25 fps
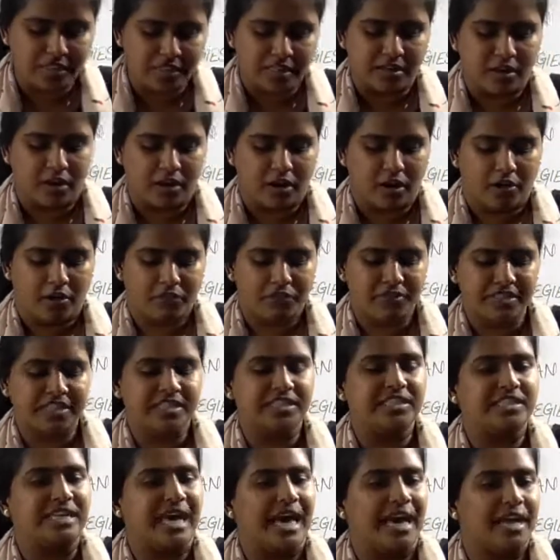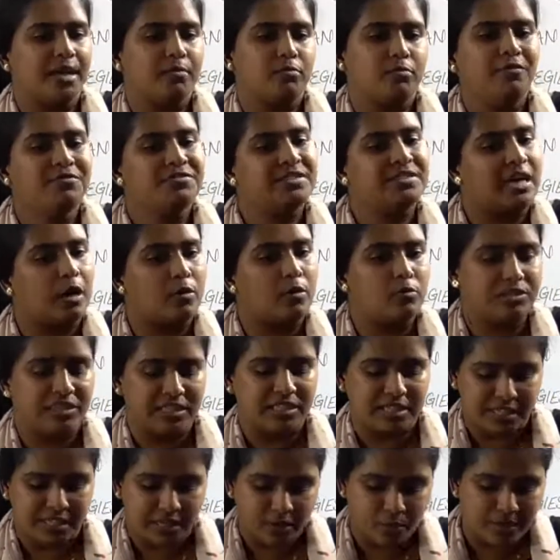officinarum of South
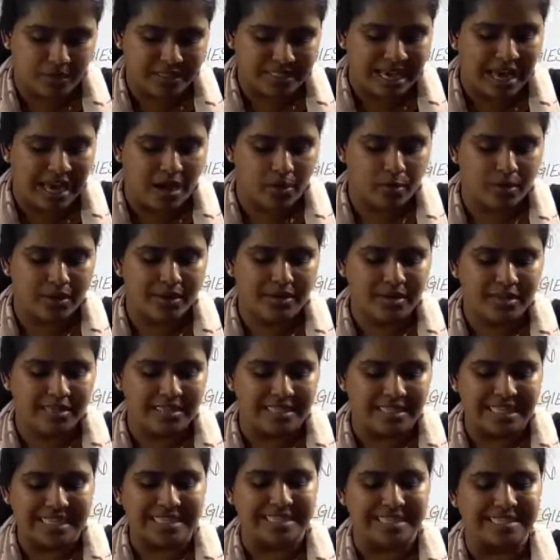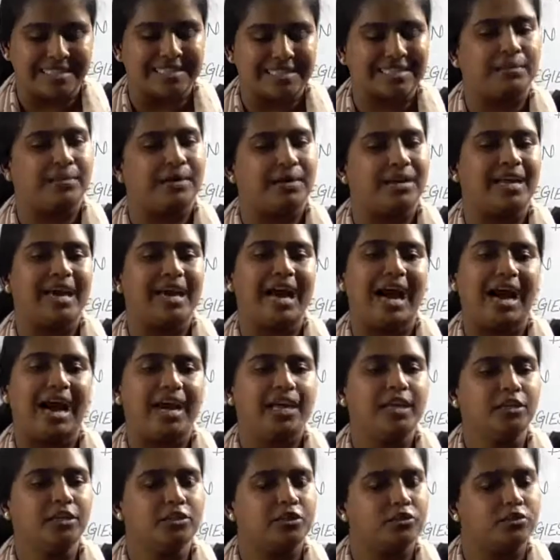India, which have a thick stem and a
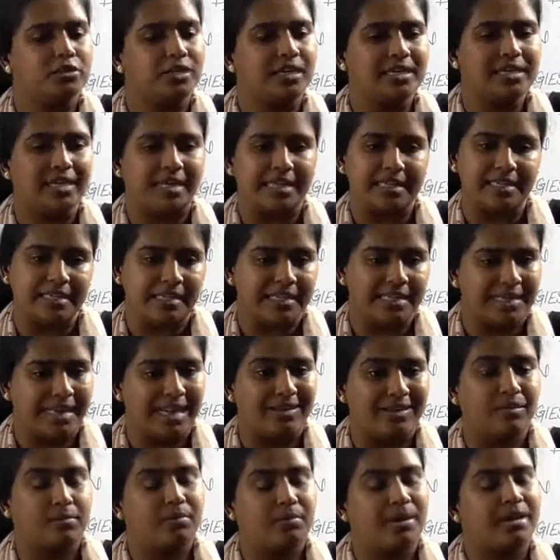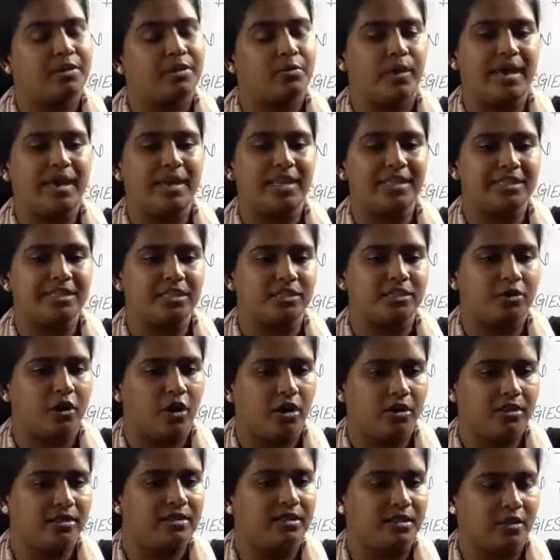high sugar content level, but whereas in
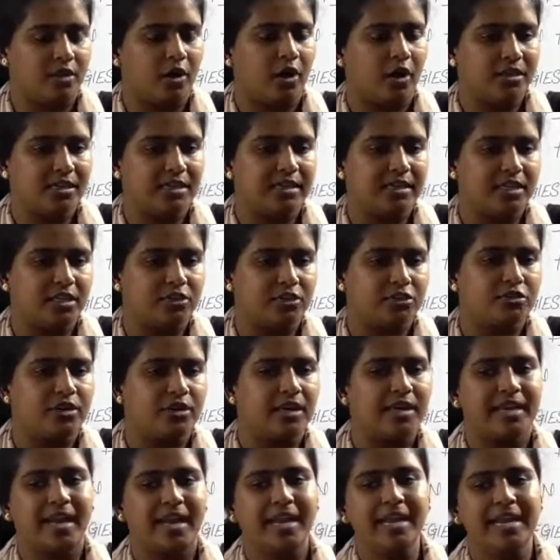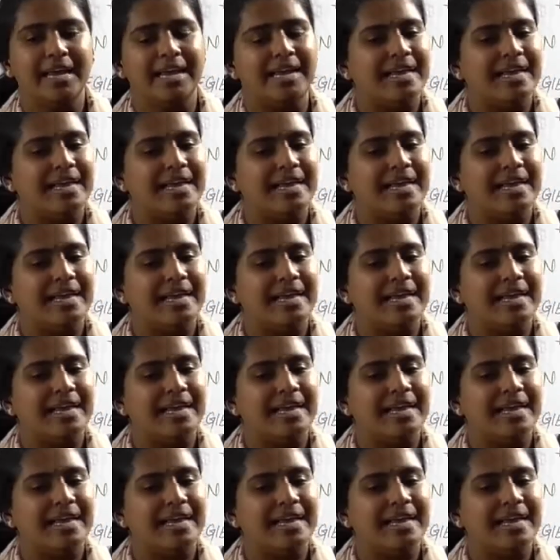North India sugarcane,